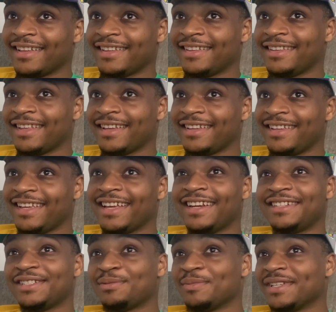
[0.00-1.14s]
they're
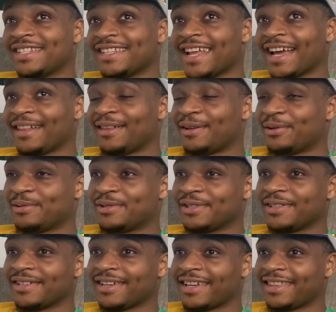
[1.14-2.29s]
just missing that
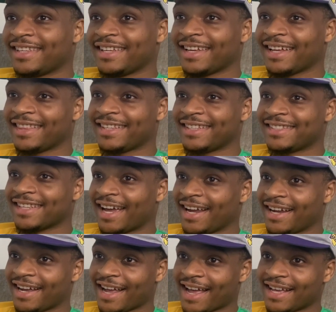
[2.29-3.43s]
closer. I think
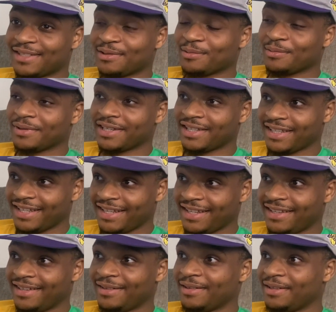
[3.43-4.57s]
Zion has to
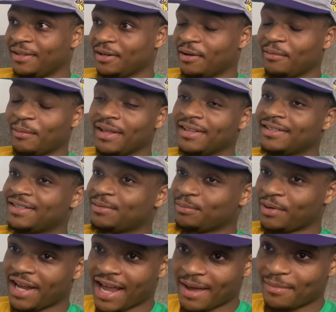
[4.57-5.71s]
really, you know, whether it's
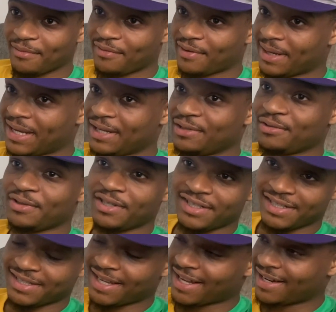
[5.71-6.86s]
rehabbing from the injury or
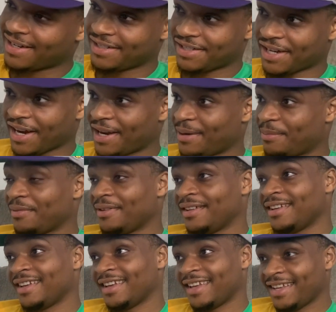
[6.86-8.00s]
just getting in shape,
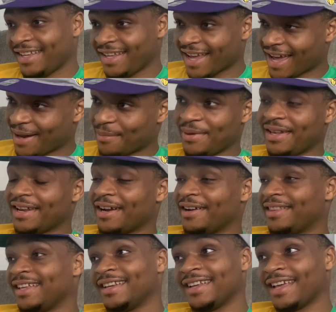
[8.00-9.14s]
he got to be there
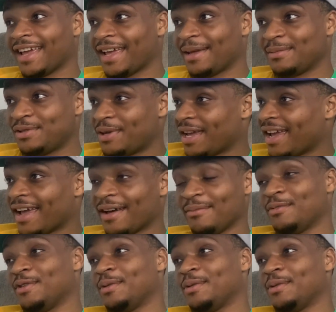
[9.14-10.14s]
at the end of games. You can't have him on the